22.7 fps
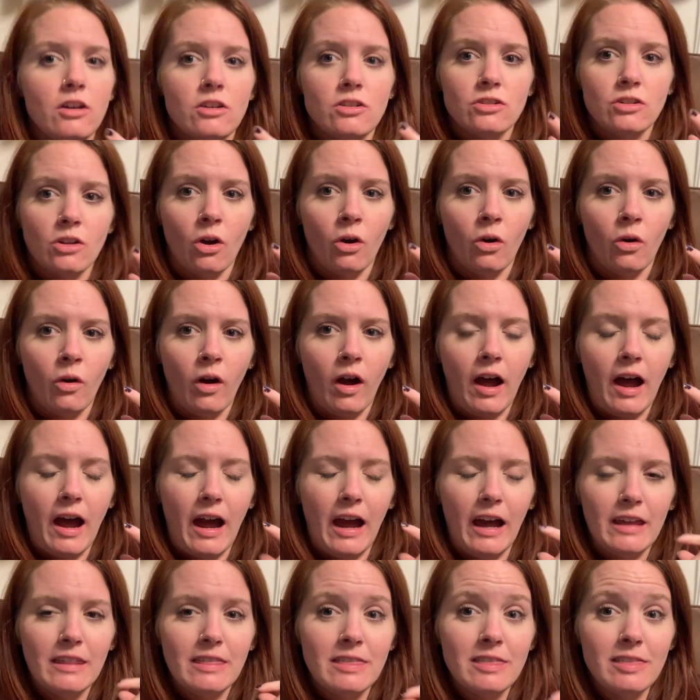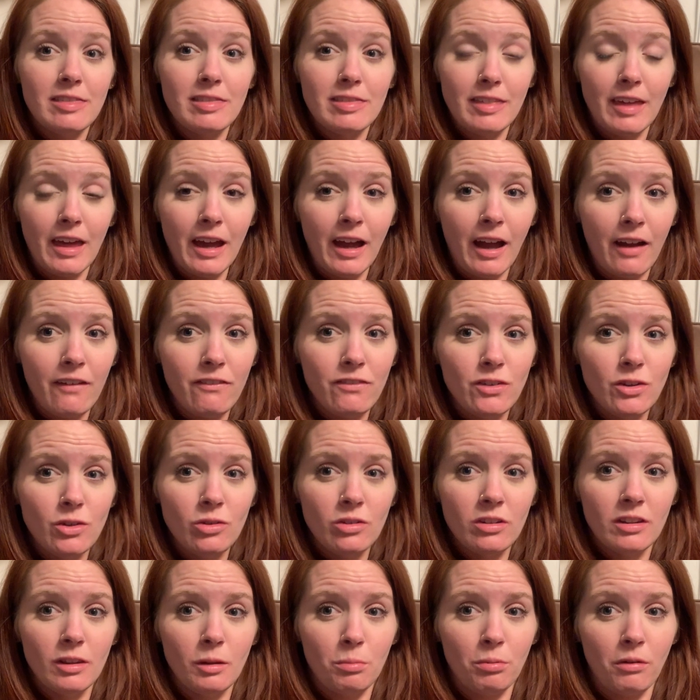So I think I've
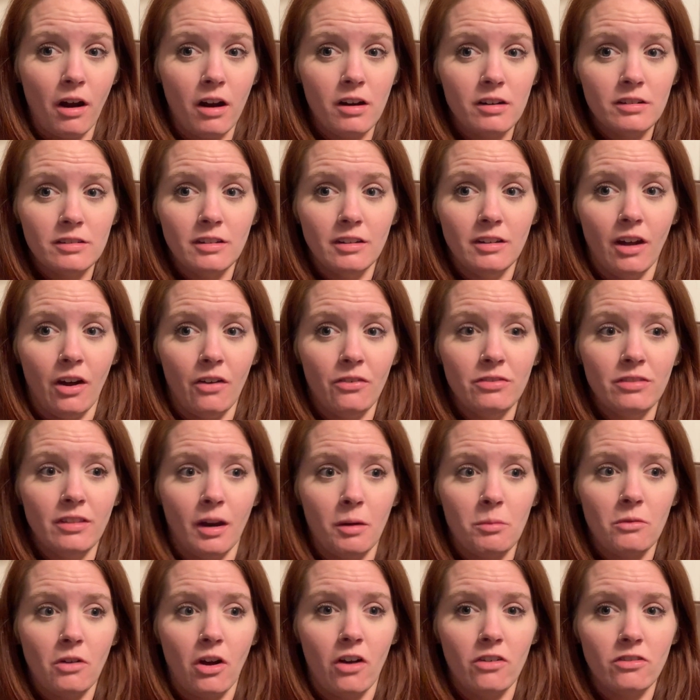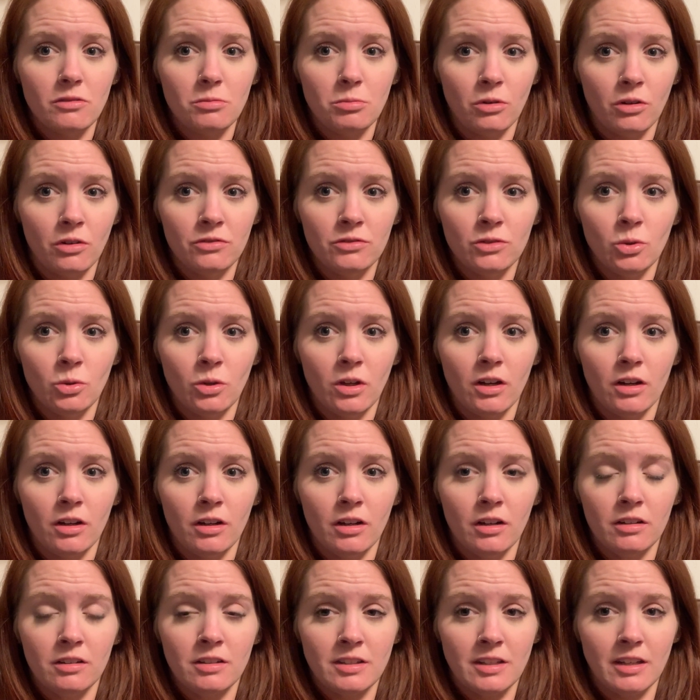used the product enough that I'm comfortable with doing
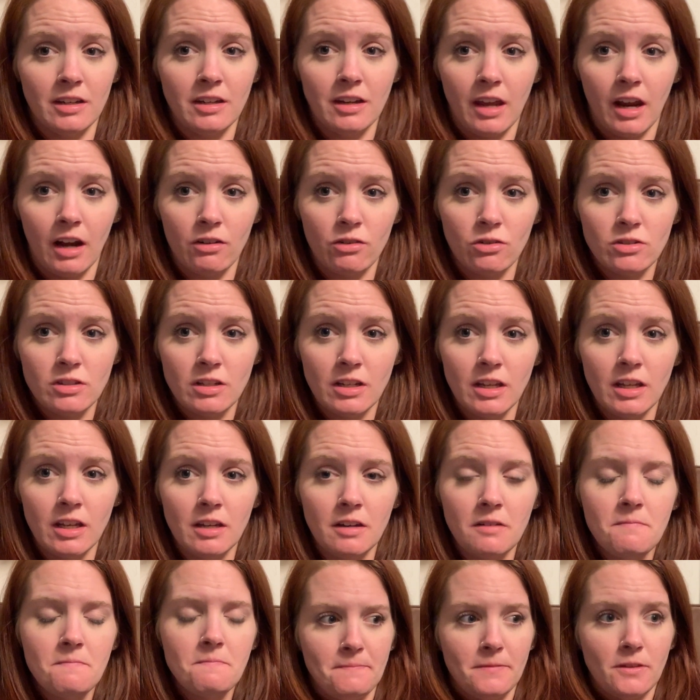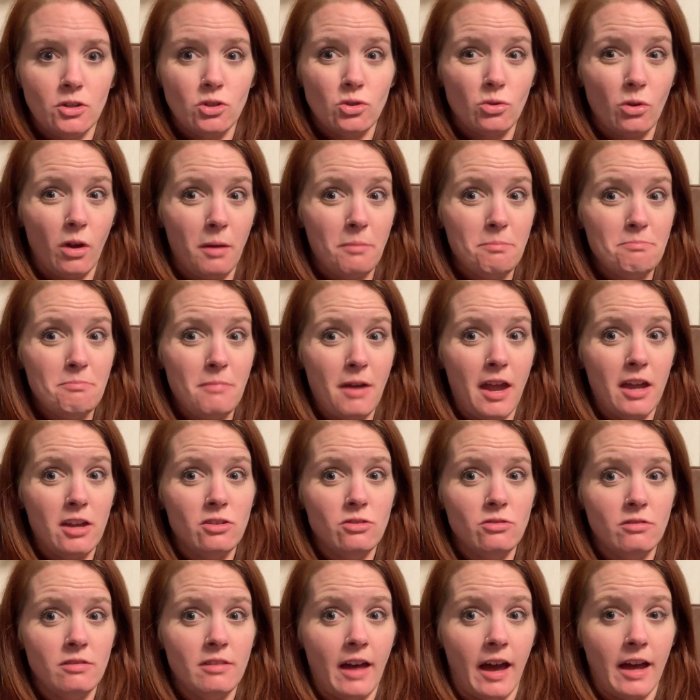a skincare routine, so I may
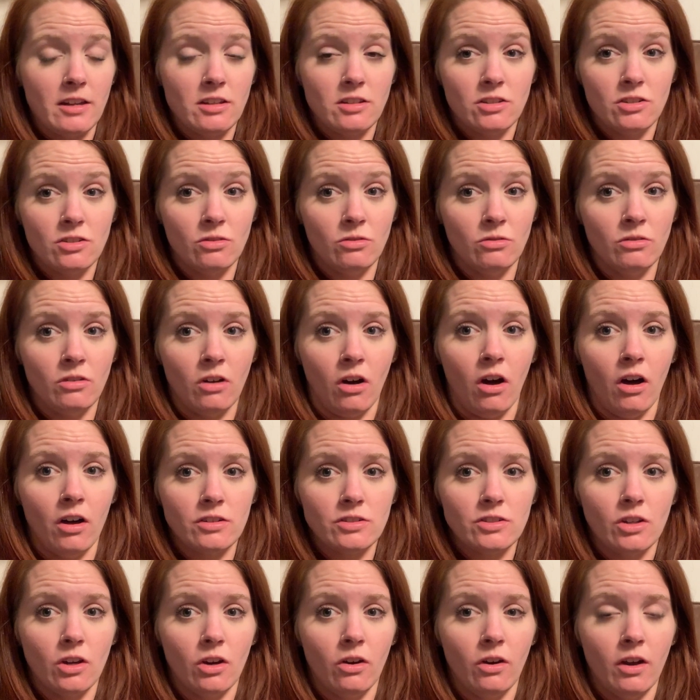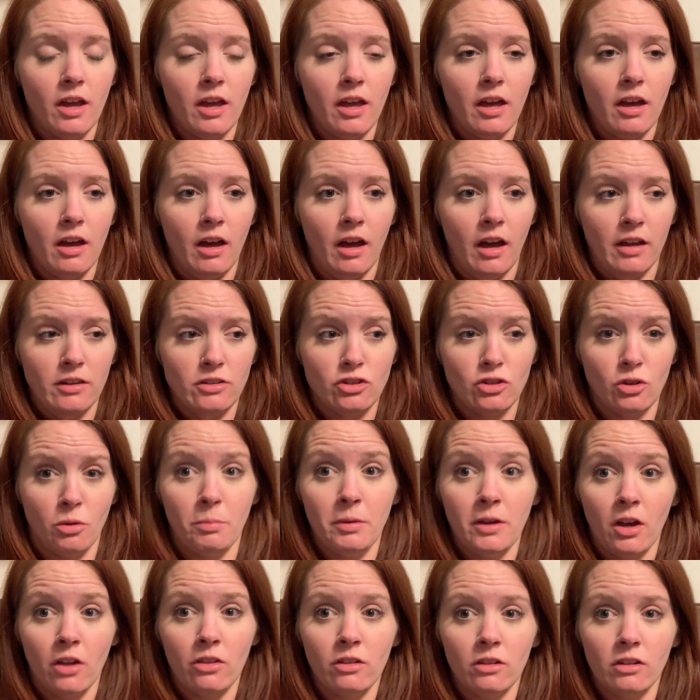do that soon also. So
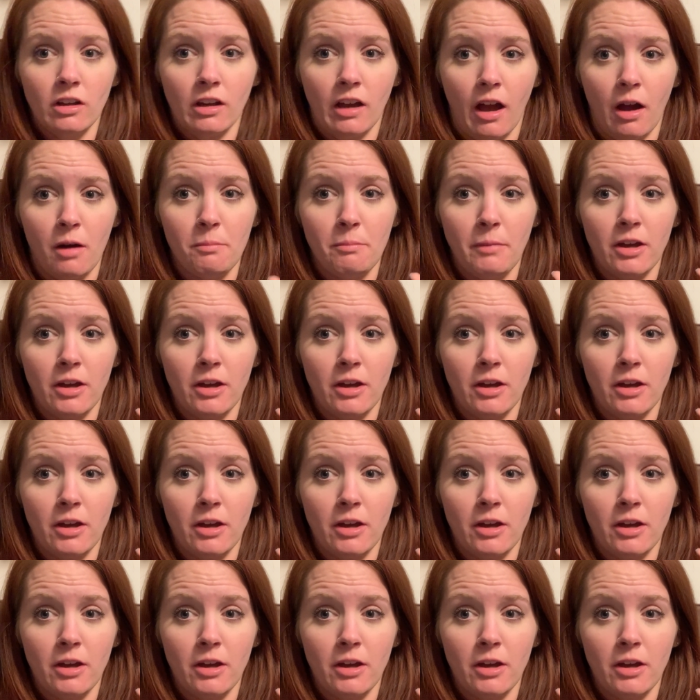be on the lookout.